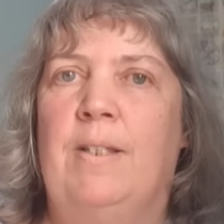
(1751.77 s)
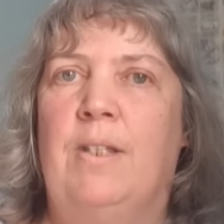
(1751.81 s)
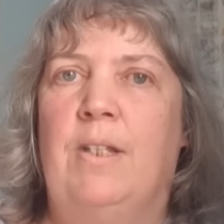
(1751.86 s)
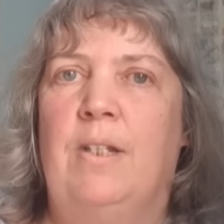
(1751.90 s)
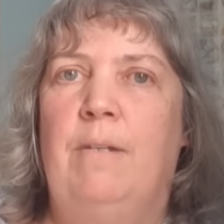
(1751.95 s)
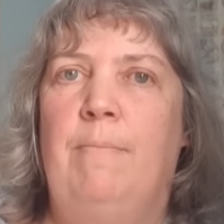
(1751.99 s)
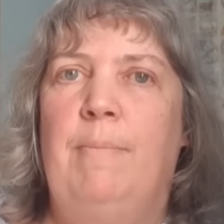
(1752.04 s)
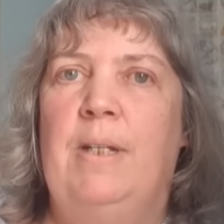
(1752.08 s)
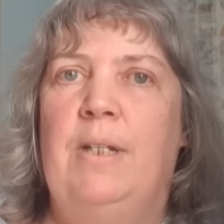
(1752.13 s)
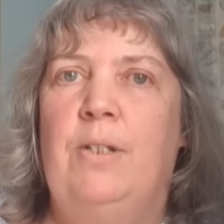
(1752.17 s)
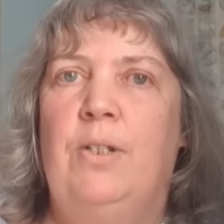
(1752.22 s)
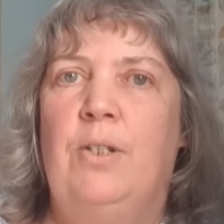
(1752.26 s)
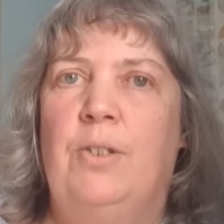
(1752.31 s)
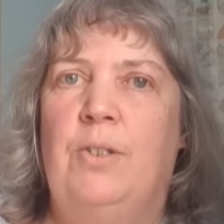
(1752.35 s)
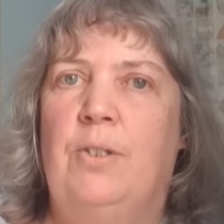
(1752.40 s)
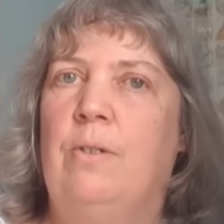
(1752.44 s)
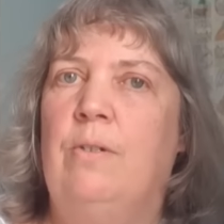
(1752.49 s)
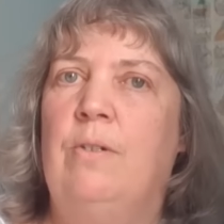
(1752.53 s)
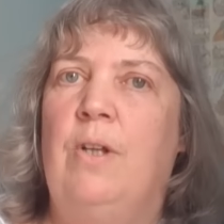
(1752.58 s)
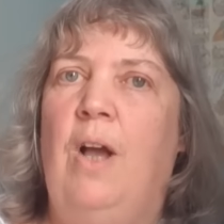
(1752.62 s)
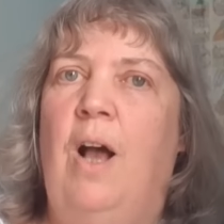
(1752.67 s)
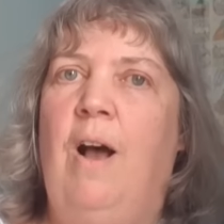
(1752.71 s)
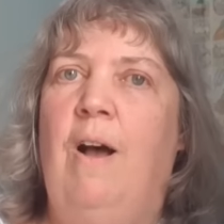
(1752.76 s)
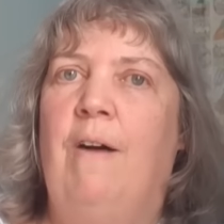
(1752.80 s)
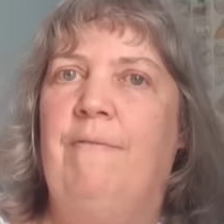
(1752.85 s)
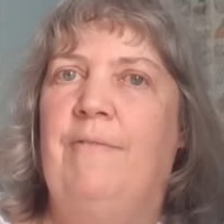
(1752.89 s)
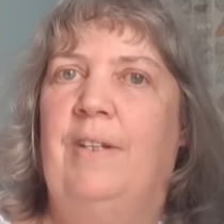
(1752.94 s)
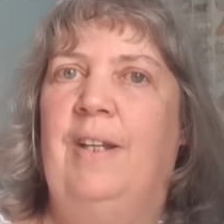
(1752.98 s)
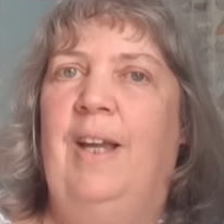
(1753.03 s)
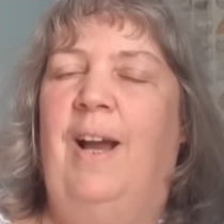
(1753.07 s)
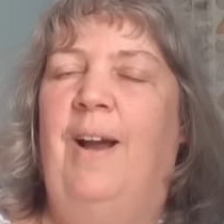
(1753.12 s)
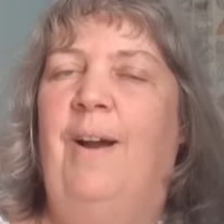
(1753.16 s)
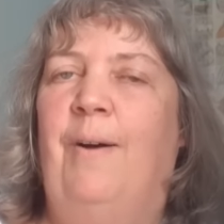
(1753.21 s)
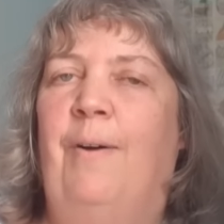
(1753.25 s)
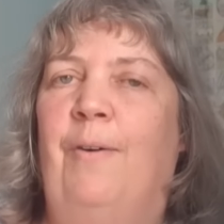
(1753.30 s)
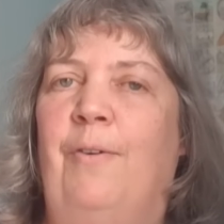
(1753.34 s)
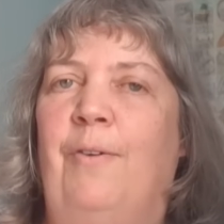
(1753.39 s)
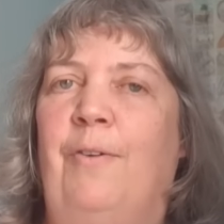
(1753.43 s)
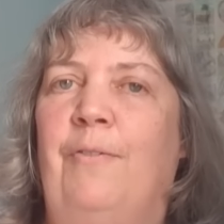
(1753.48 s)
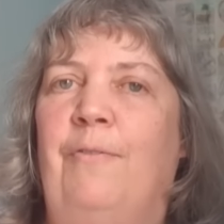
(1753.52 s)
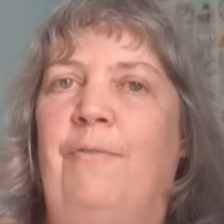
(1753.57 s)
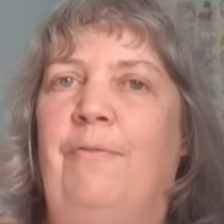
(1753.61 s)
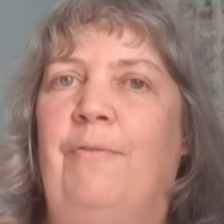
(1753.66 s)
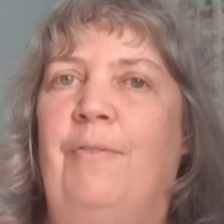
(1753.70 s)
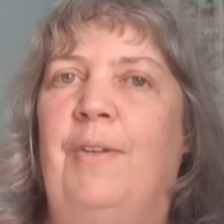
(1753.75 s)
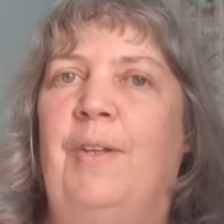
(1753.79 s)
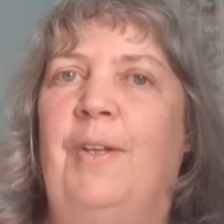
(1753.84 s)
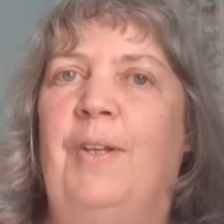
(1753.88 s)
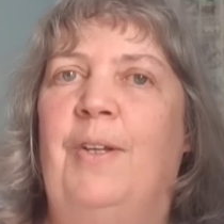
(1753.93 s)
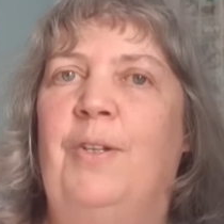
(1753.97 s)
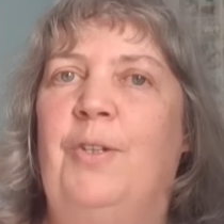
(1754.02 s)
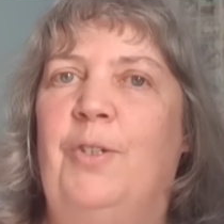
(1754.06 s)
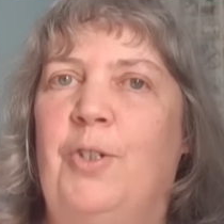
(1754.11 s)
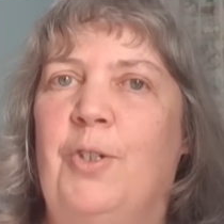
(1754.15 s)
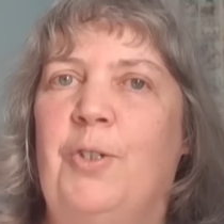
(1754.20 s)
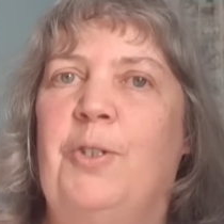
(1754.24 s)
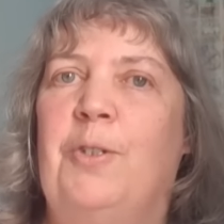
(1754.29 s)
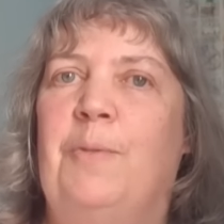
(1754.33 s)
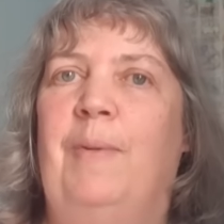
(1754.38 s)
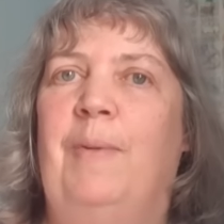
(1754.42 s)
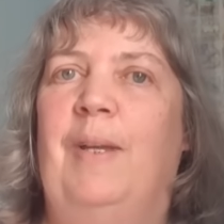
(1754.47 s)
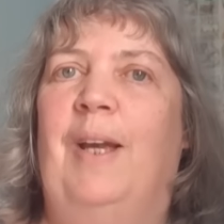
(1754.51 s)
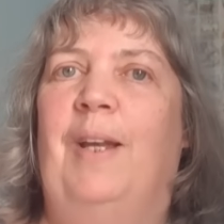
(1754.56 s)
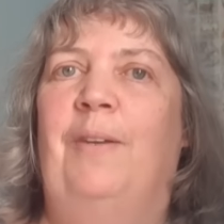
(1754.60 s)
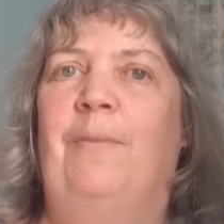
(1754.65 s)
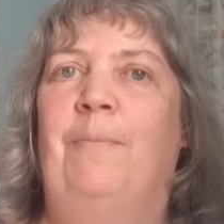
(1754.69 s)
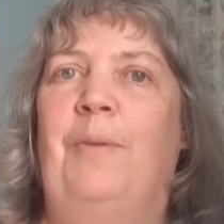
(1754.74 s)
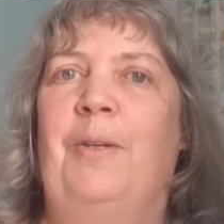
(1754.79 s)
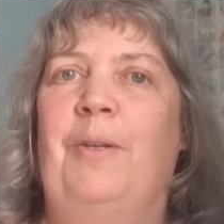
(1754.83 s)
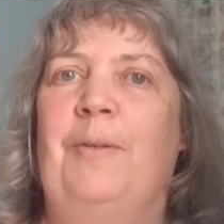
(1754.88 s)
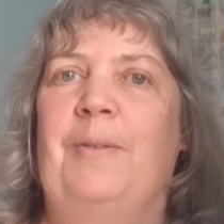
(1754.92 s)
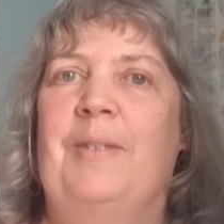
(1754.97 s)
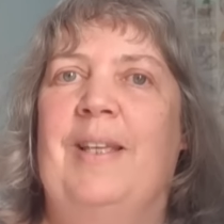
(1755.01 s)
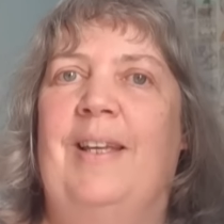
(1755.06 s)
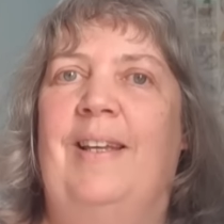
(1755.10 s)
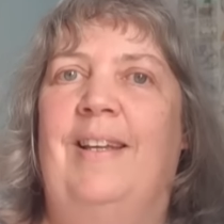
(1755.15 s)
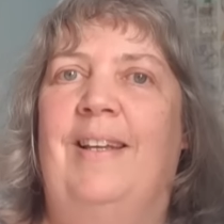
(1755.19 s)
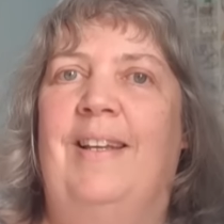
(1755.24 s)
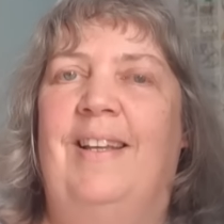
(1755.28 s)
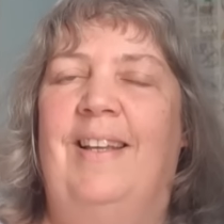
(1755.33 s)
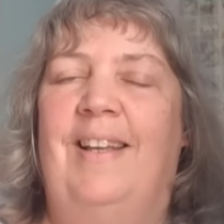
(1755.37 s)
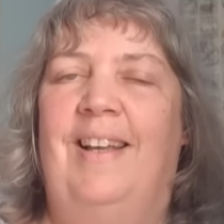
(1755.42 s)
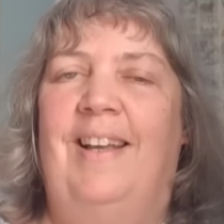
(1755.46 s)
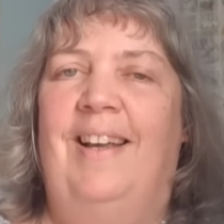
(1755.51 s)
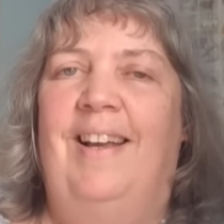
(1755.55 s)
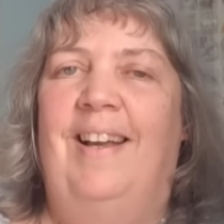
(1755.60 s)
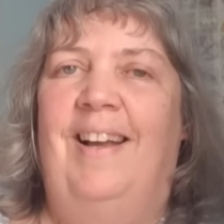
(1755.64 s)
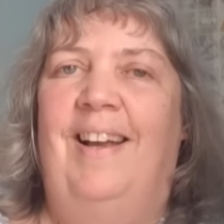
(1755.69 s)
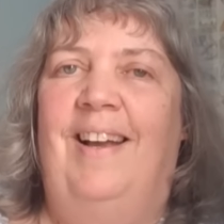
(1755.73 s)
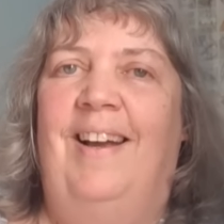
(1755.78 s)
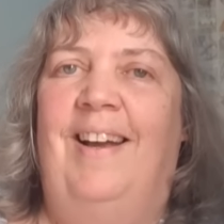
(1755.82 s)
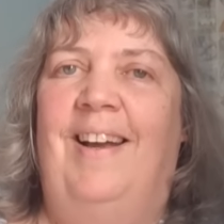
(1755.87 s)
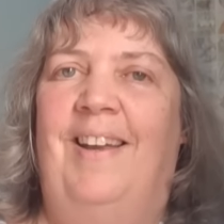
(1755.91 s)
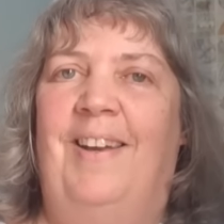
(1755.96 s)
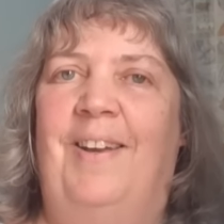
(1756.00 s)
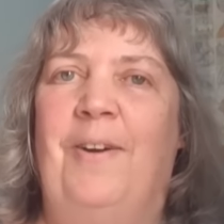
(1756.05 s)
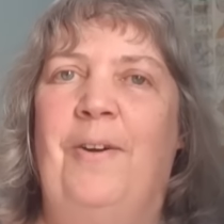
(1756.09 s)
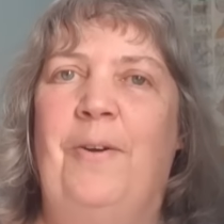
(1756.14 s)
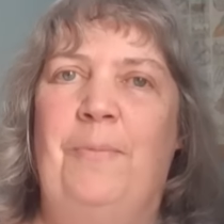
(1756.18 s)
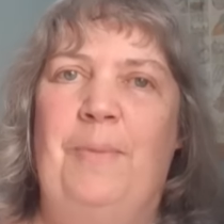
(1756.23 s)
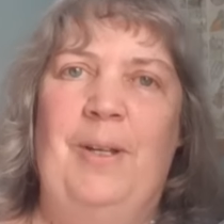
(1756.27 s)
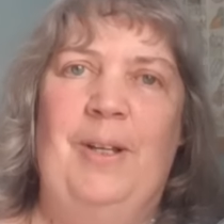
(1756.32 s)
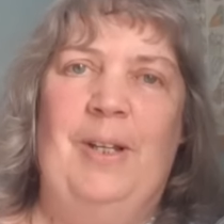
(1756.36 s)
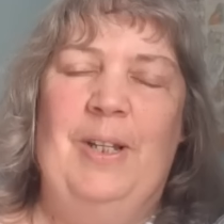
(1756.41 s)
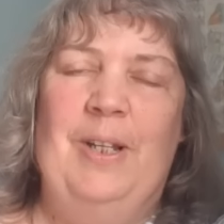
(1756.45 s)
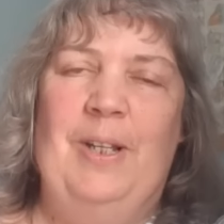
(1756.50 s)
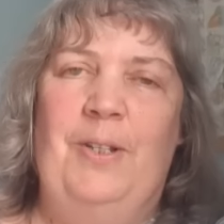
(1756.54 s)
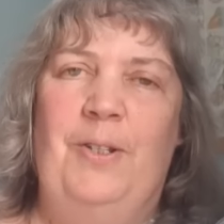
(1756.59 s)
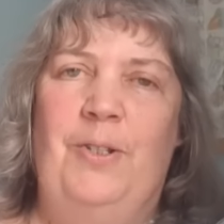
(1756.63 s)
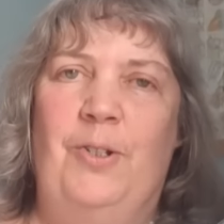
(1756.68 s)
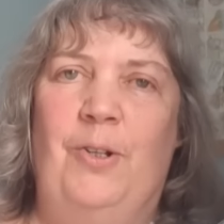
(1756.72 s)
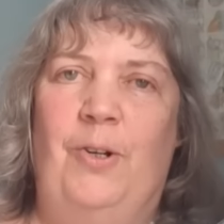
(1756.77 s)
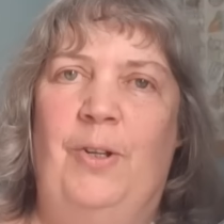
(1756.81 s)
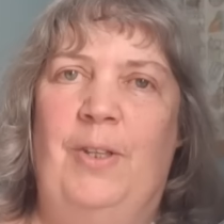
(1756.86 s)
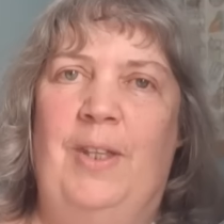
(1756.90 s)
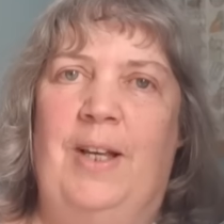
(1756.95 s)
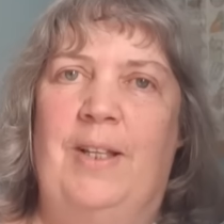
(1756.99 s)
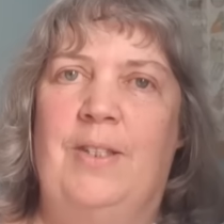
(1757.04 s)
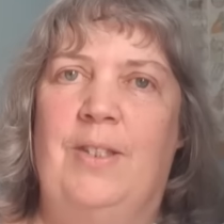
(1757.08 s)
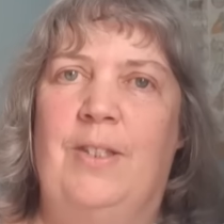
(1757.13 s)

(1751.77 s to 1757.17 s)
to be just under half an hour of just piano music, and I hope you're going to enjoy that.